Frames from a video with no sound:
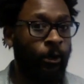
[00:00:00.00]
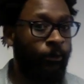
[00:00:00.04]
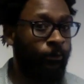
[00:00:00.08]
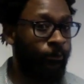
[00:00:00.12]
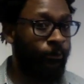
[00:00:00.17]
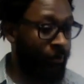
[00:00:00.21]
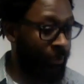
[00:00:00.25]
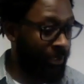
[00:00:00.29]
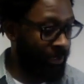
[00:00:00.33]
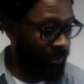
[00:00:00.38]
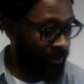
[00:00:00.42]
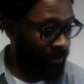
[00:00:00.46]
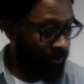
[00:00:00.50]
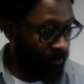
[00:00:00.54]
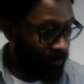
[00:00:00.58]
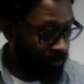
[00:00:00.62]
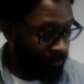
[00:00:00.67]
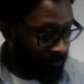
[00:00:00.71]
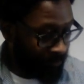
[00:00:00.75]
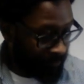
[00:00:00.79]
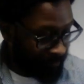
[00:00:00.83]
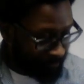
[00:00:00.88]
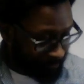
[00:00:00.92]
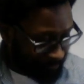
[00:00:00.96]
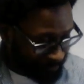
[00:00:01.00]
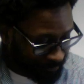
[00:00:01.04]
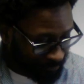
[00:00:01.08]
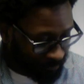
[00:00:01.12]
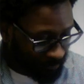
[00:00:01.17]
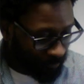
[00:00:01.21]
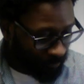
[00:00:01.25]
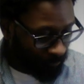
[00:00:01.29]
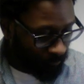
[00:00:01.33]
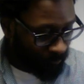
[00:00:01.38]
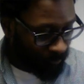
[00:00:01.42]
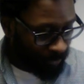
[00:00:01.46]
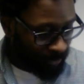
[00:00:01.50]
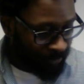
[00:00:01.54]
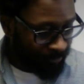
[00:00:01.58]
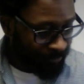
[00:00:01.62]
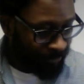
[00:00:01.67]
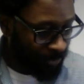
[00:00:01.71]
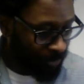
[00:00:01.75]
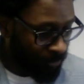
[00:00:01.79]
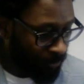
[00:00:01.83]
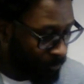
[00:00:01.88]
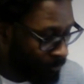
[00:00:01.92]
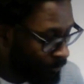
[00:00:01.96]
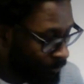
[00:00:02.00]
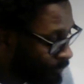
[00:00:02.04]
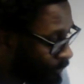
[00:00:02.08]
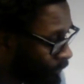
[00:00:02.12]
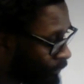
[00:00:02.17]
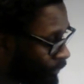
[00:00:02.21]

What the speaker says: video. So,